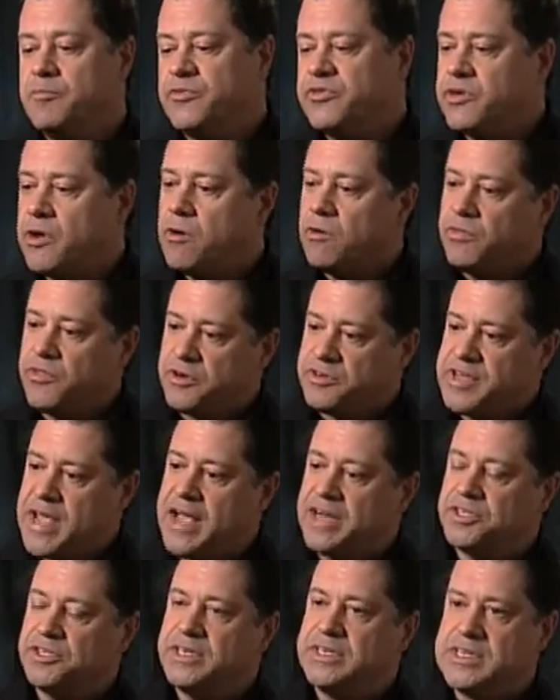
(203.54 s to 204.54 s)
So there's
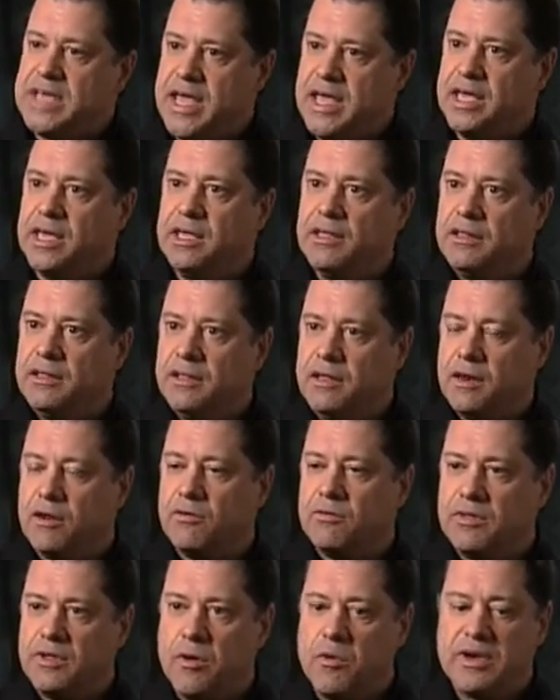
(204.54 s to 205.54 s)
actually
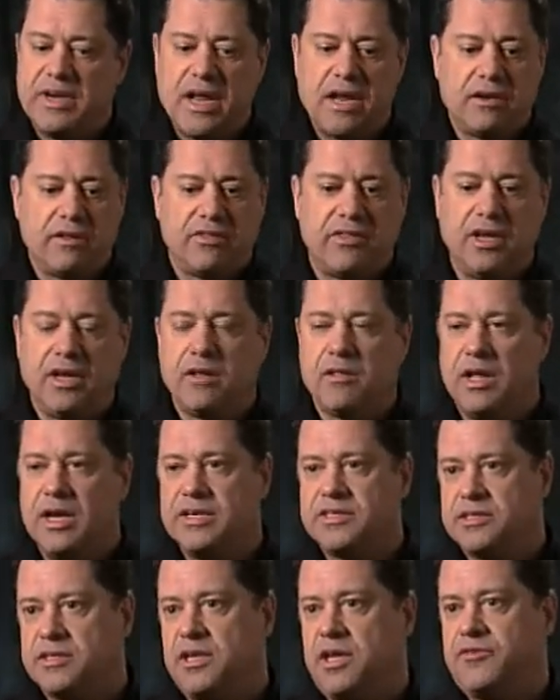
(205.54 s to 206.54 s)
going down to thin
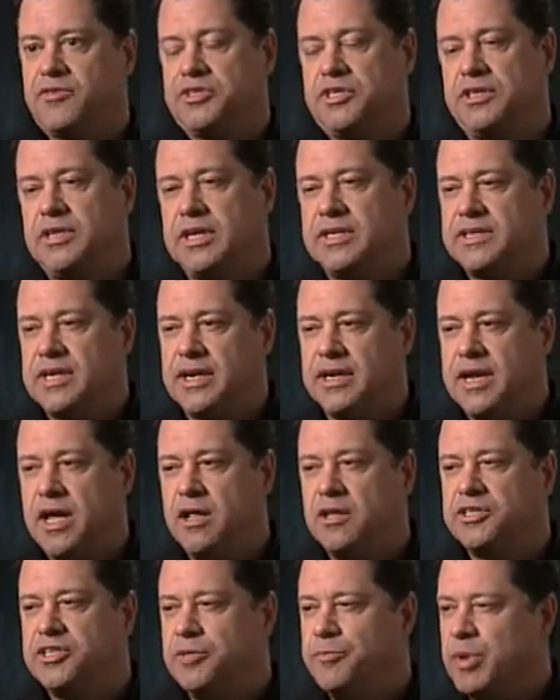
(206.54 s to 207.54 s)
clients and leveraging that
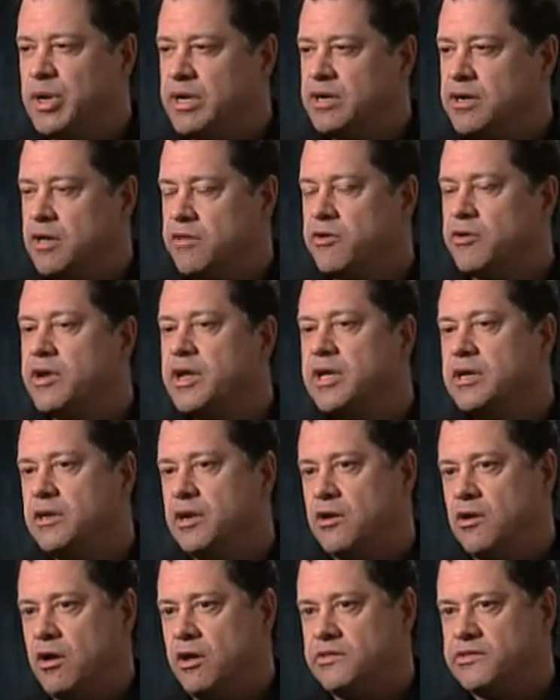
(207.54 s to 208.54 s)
technology. But another
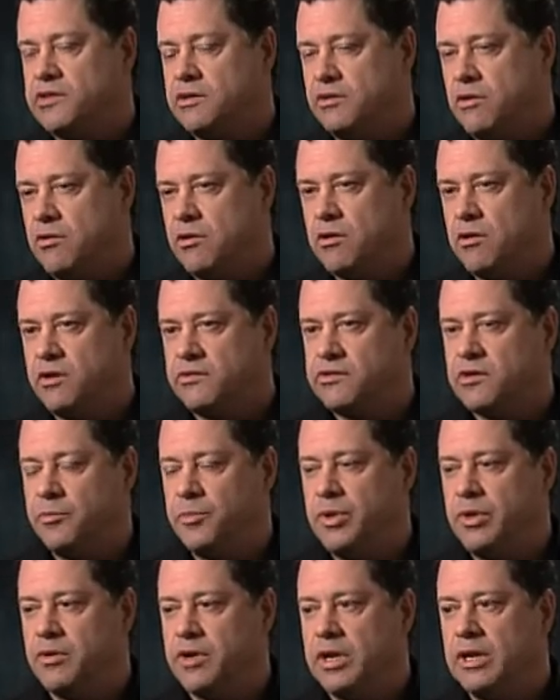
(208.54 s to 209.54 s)
hidden cost in low-cost
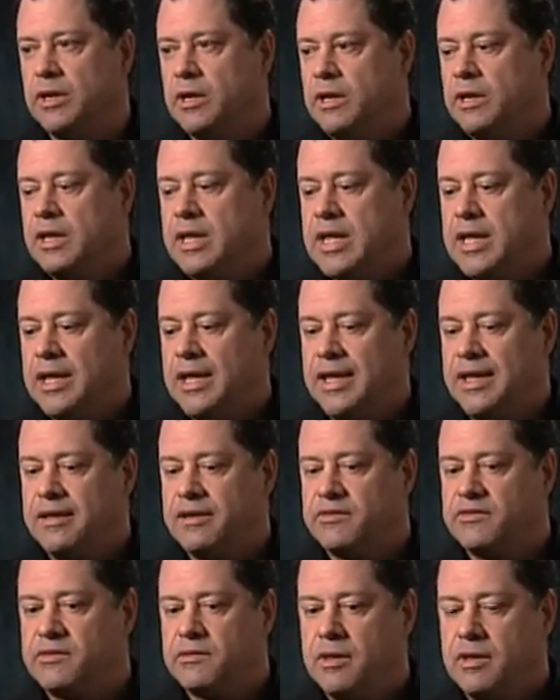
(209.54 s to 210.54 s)
computing
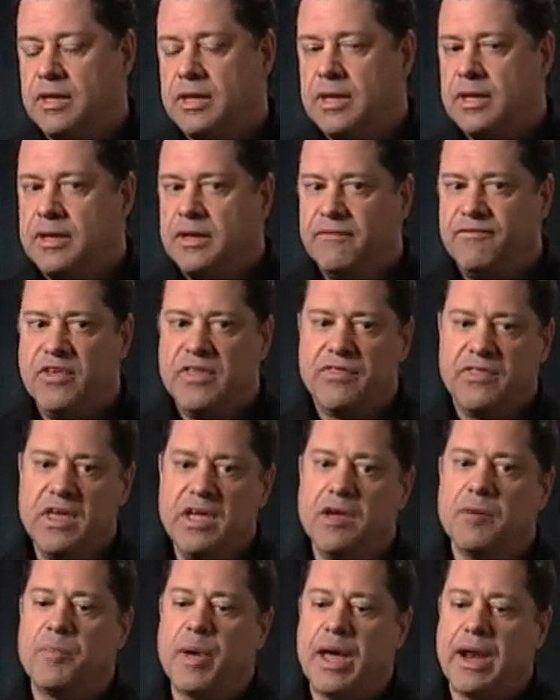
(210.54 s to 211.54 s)
is, if you
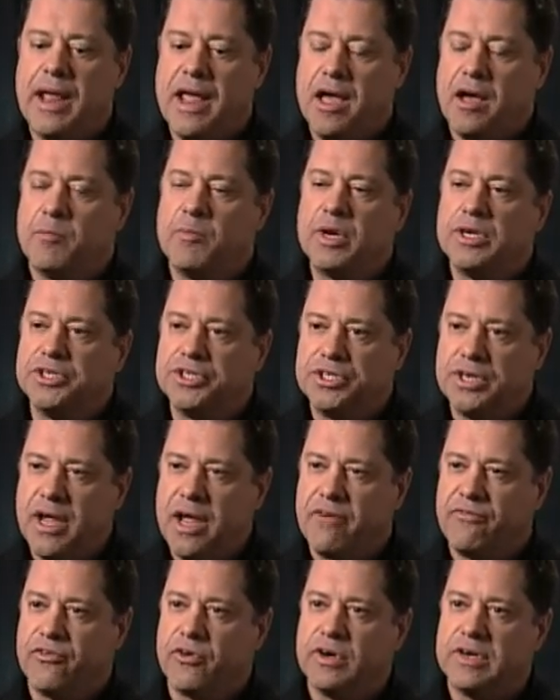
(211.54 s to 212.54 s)
think about how much
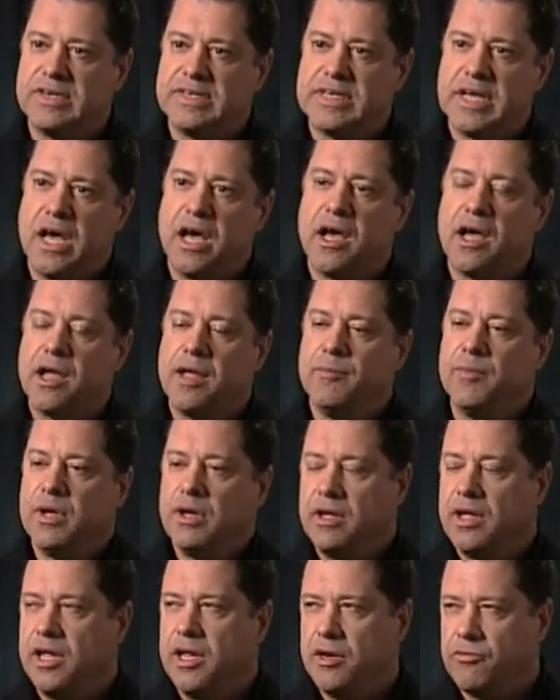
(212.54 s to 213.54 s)
effort and time
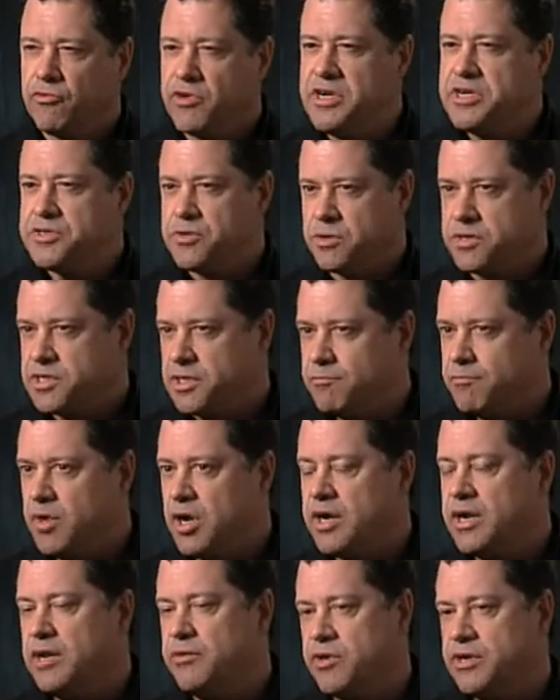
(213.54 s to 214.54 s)
and resource and
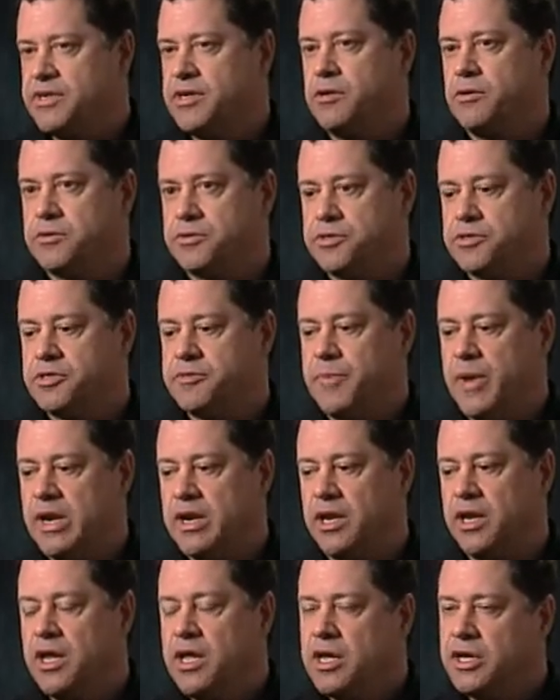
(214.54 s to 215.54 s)
money retailers are
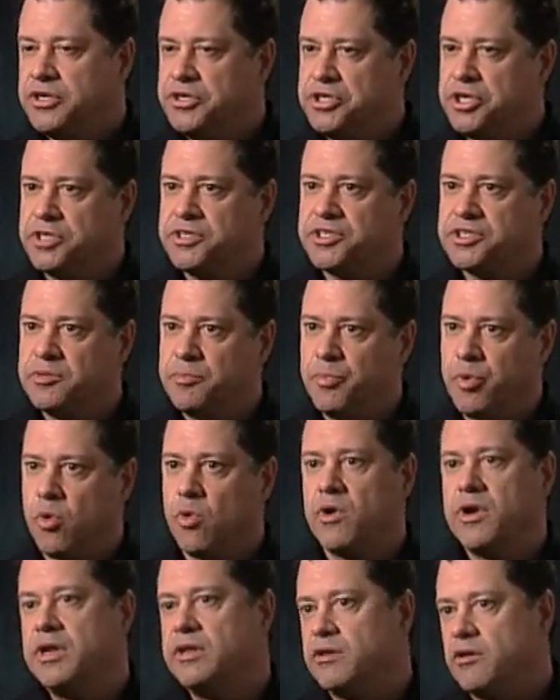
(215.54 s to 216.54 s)
spending just
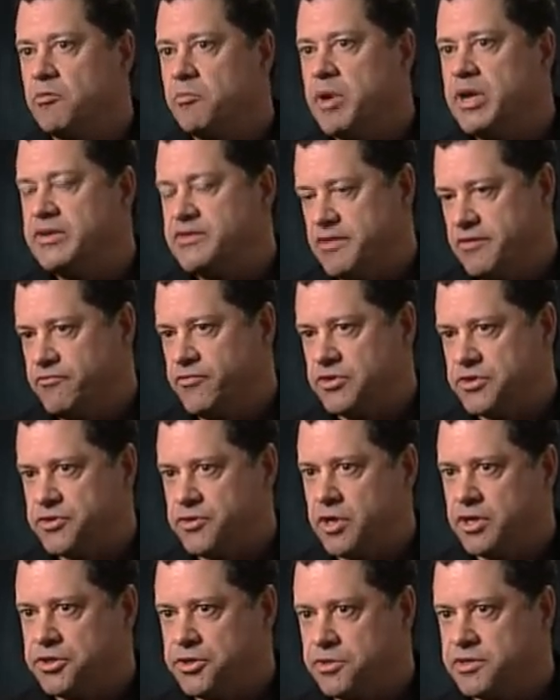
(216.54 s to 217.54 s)
supporting their base
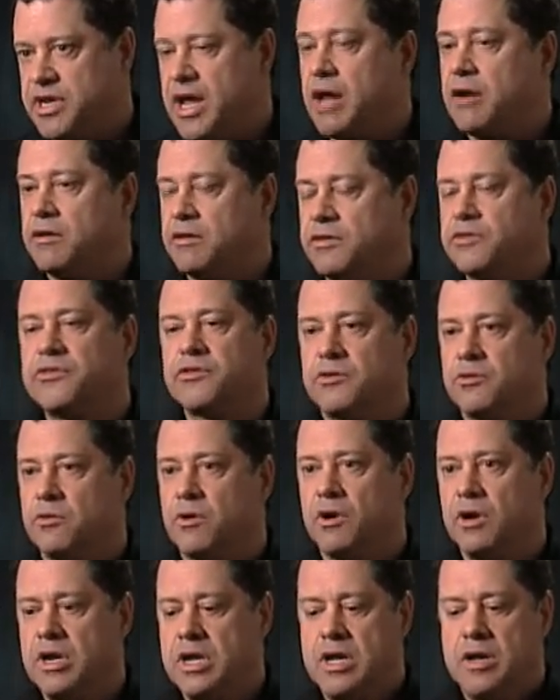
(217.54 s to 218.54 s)
infrastructures out in the
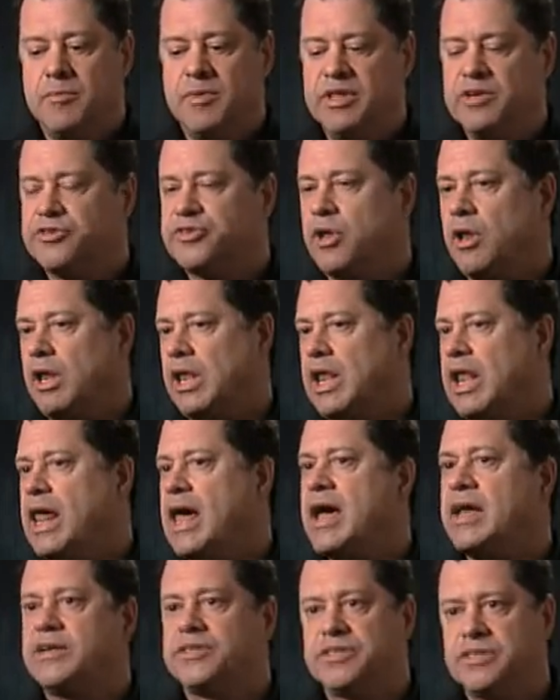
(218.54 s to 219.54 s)
store. And there's a
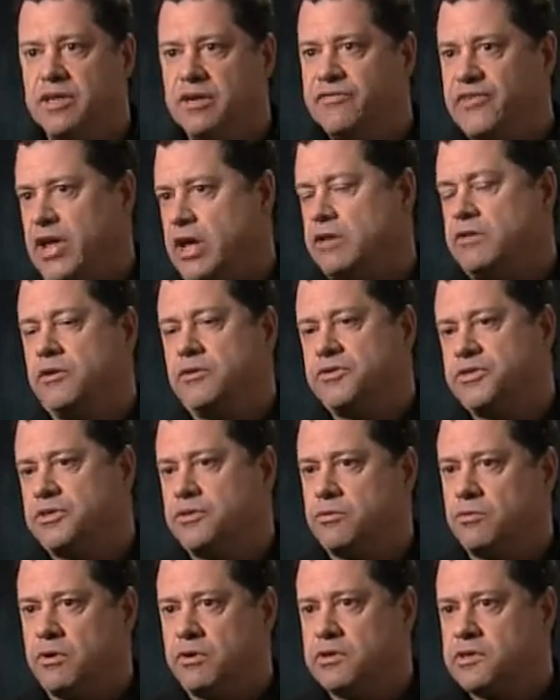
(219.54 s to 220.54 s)
lot of stuff out in those
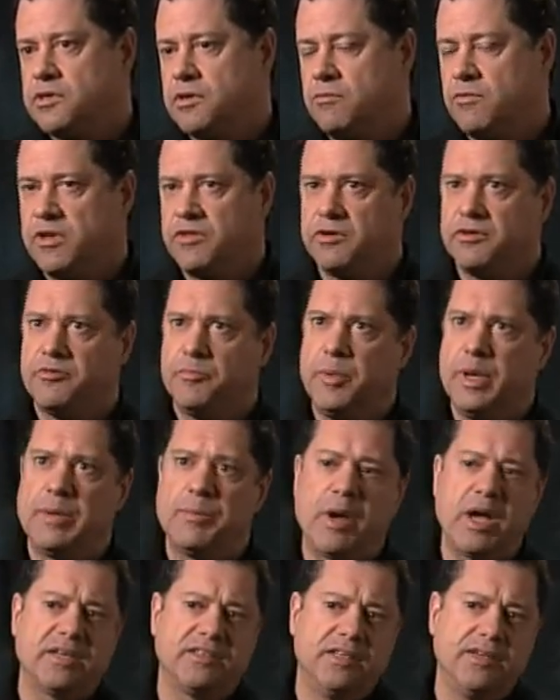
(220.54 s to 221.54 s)
stores, whether it's
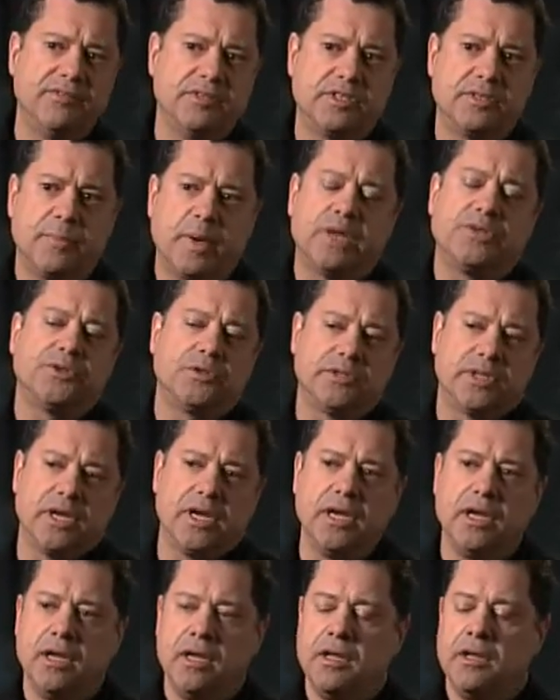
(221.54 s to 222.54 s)
big box, even
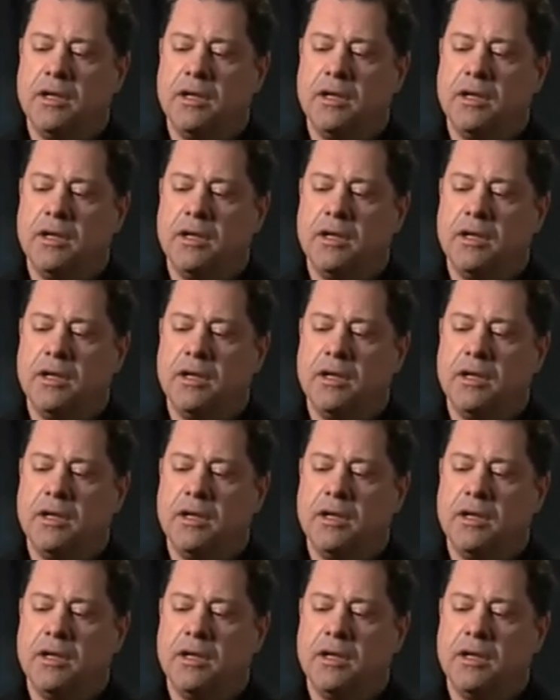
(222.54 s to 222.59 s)
specialty.